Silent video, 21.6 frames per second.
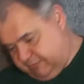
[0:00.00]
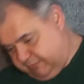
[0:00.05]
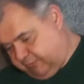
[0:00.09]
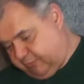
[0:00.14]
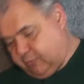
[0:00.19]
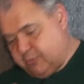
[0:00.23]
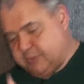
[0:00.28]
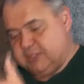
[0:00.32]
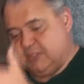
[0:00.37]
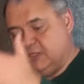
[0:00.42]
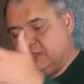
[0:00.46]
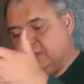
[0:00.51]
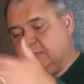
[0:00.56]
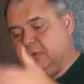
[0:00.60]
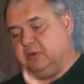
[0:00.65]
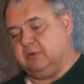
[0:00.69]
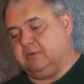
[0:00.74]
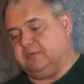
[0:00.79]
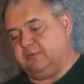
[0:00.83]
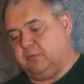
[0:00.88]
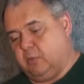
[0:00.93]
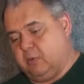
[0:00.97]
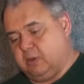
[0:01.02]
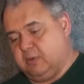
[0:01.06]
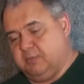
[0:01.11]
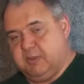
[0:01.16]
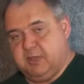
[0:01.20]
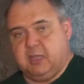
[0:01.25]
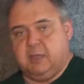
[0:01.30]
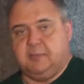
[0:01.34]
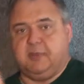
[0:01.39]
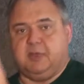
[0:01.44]
forces the bolt forward to
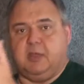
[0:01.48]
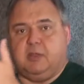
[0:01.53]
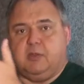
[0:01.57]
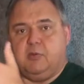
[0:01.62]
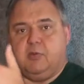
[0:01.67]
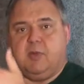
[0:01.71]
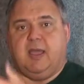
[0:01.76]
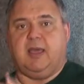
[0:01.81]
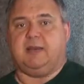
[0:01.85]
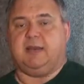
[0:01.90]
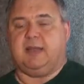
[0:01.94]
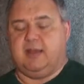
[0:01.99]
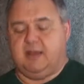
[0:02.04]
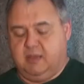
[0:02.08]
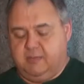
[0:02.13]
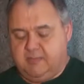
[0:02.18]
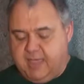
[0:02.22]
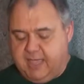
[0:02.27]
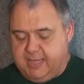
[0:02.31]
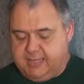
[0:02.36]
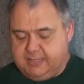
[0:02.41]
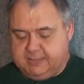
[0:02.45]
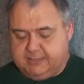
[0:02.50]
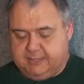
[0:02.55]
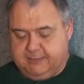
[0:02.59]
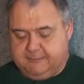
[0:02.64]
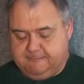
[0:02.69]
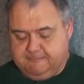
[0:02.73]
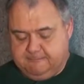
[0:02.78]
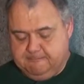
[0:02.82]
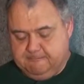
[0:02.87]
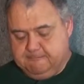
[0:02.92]
pick up another round out of the magazine.